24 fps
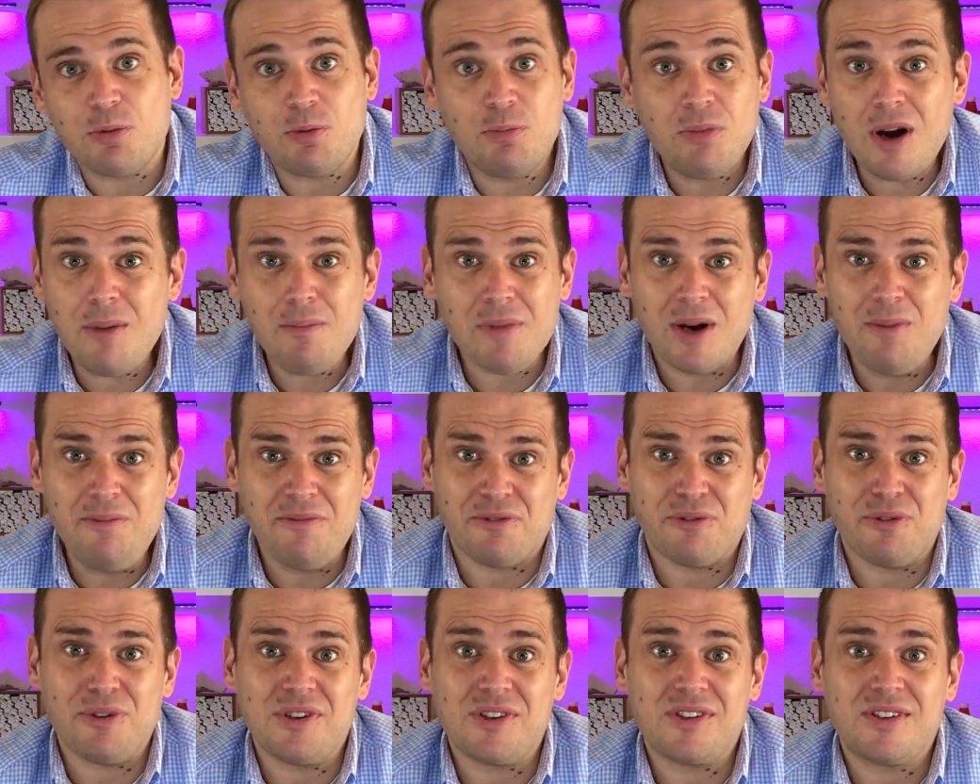My mum,
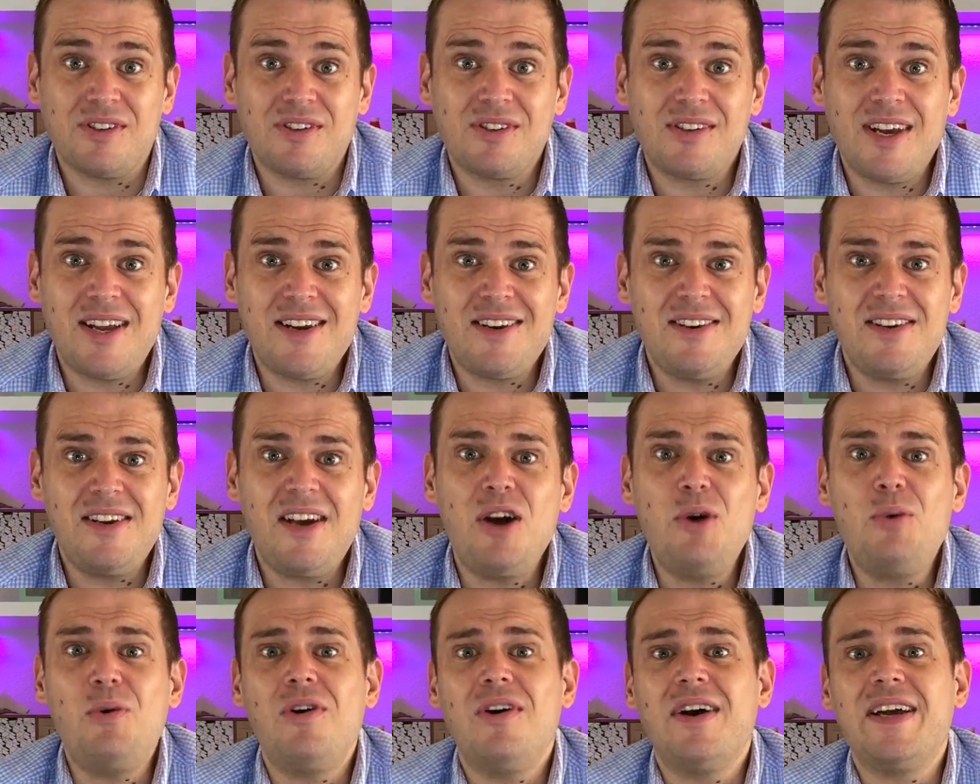for instance, had
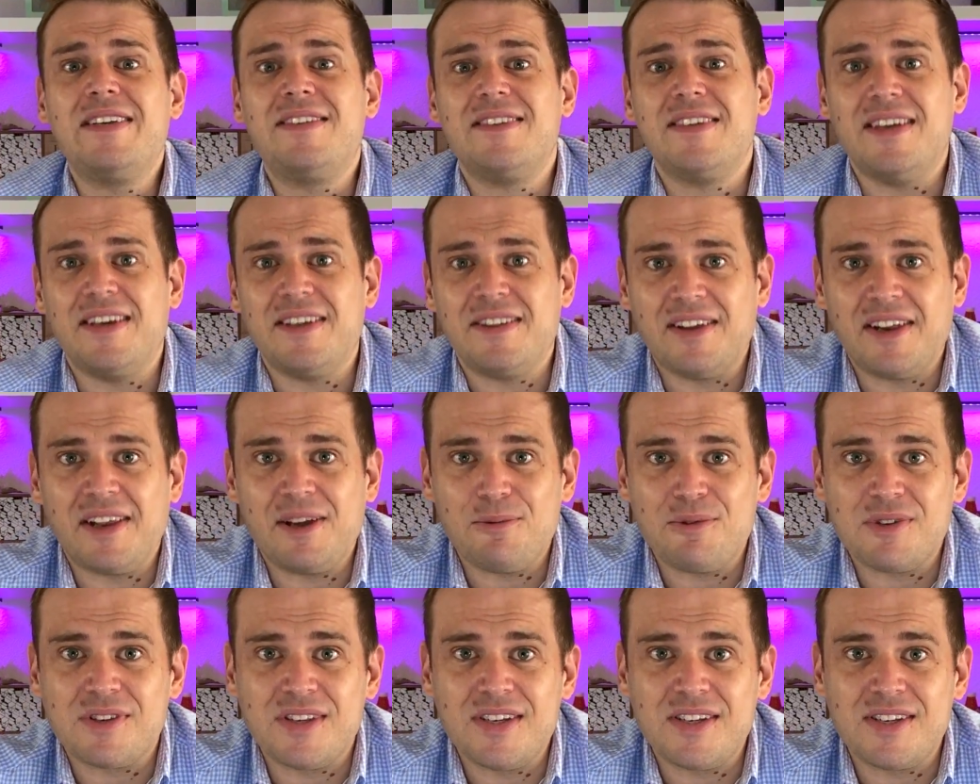no idea that it
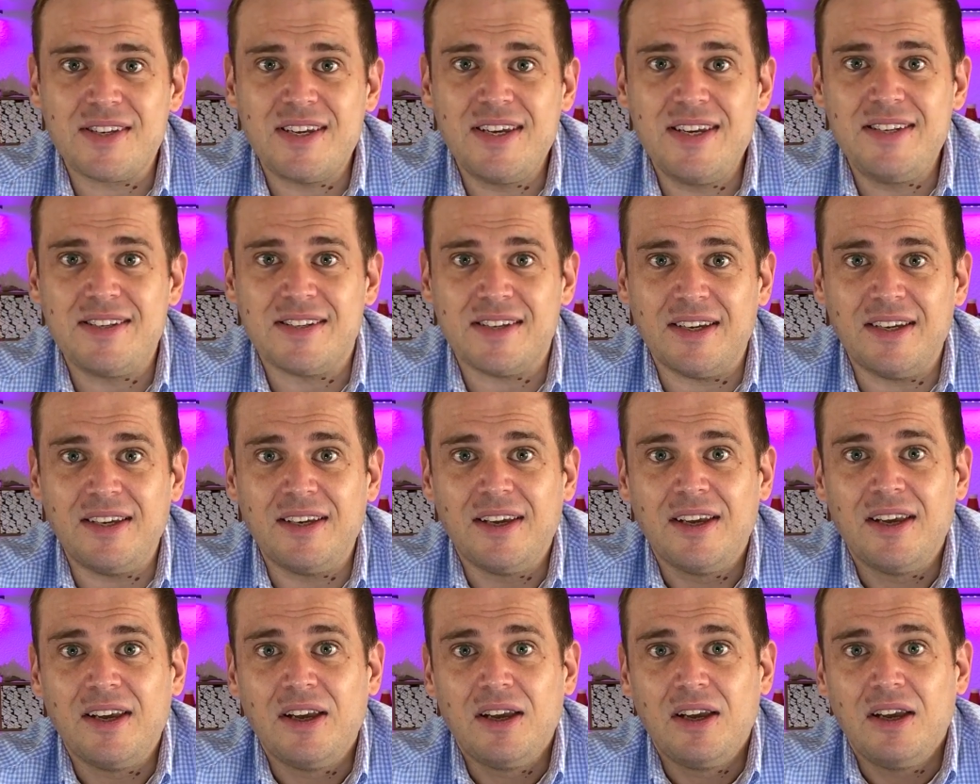was this easy
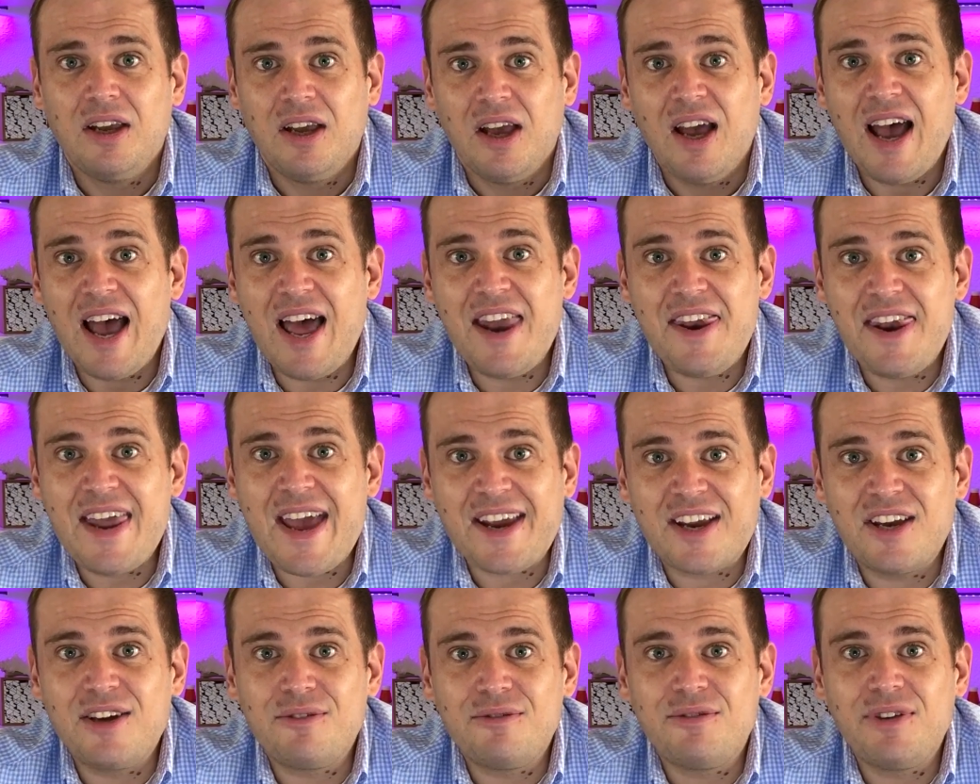and that
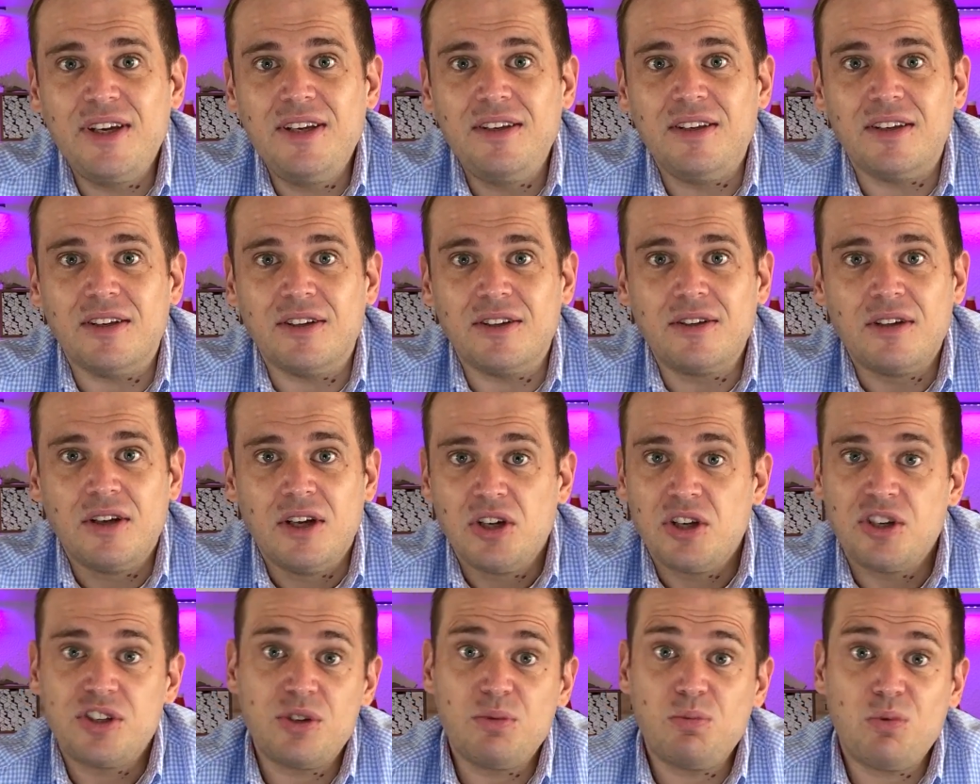convenient
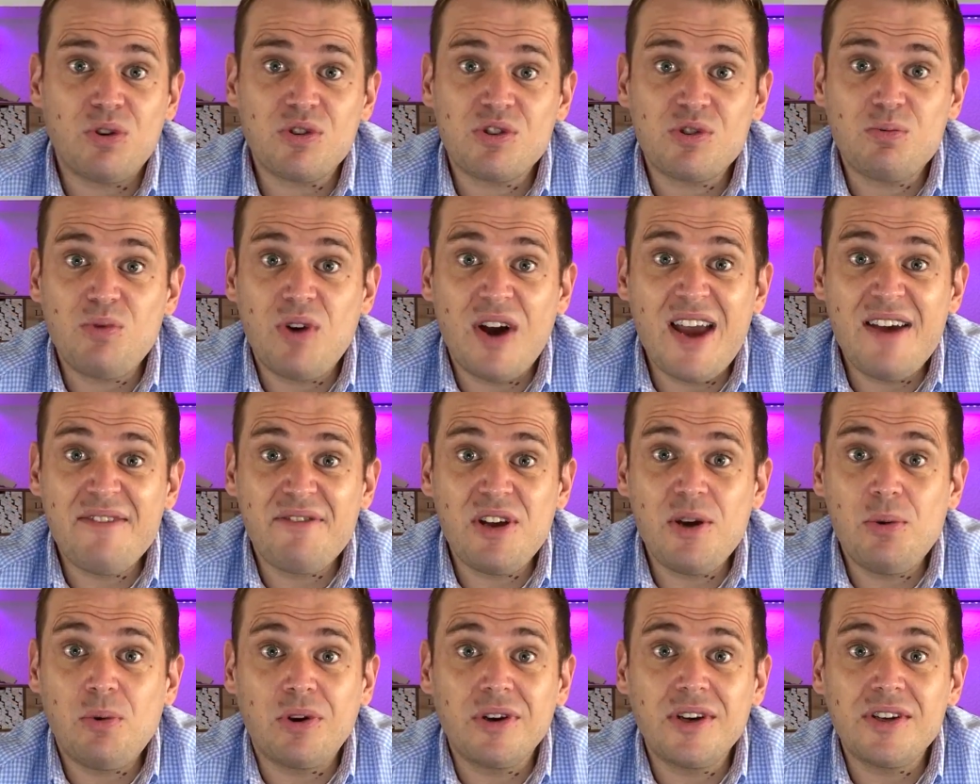to watch whatever
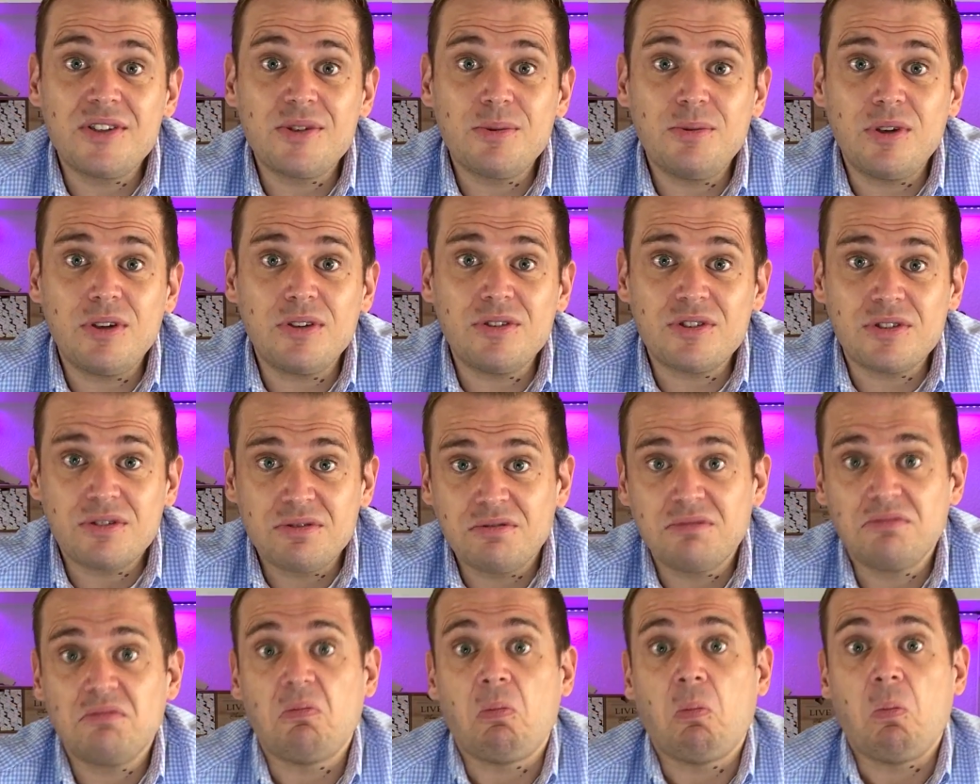you wanted to watch,
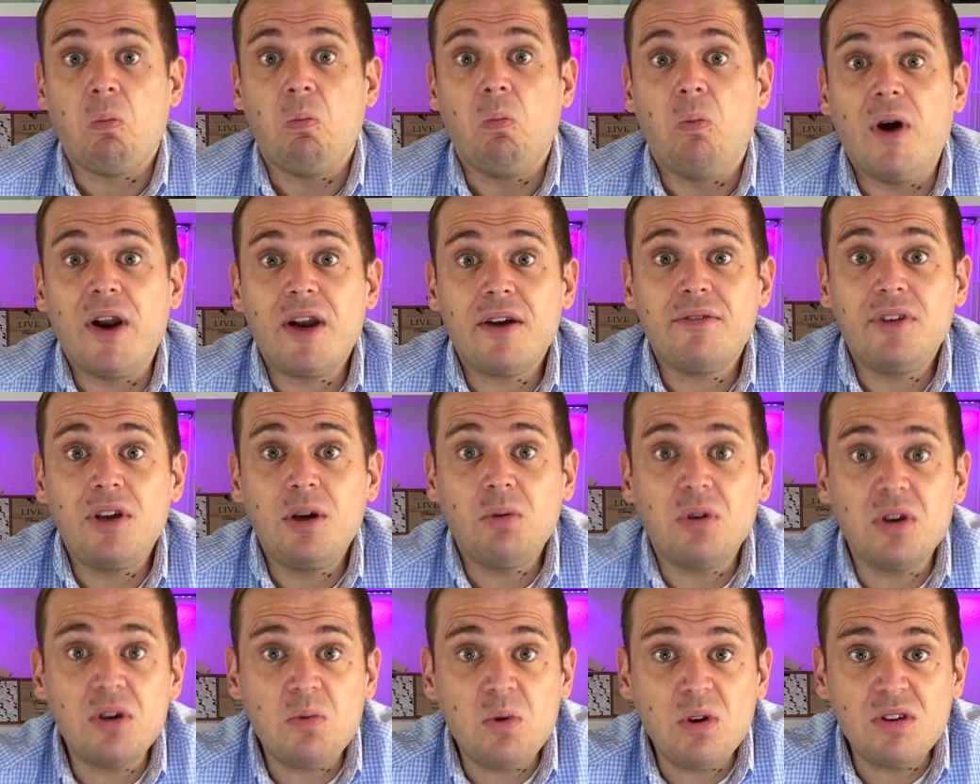whenever you
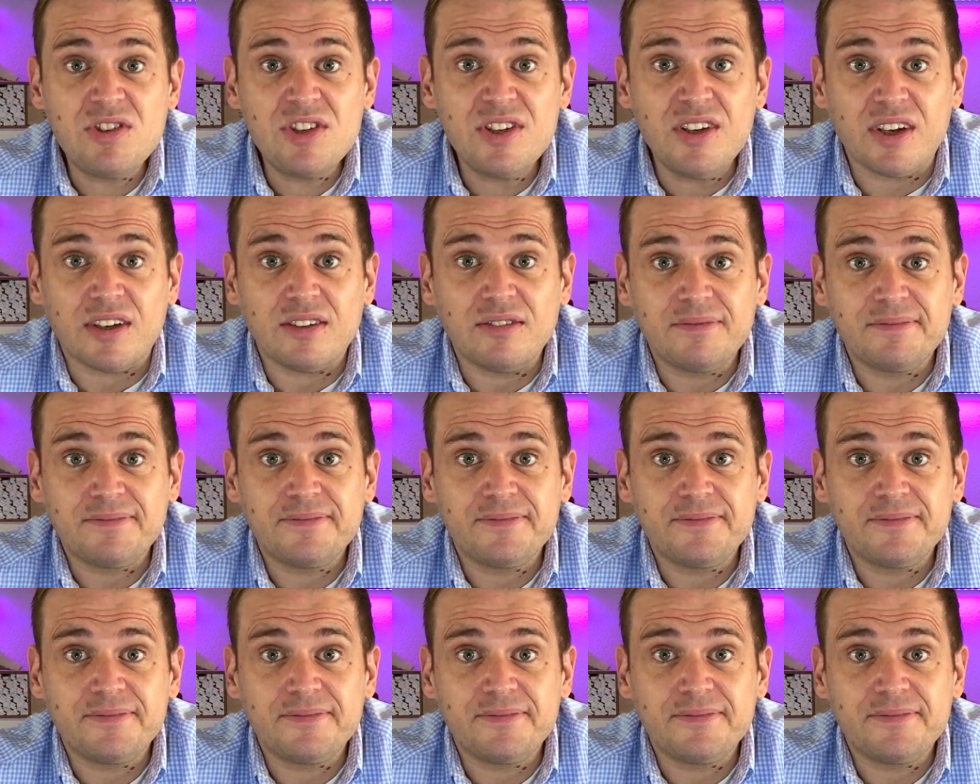want to watch it.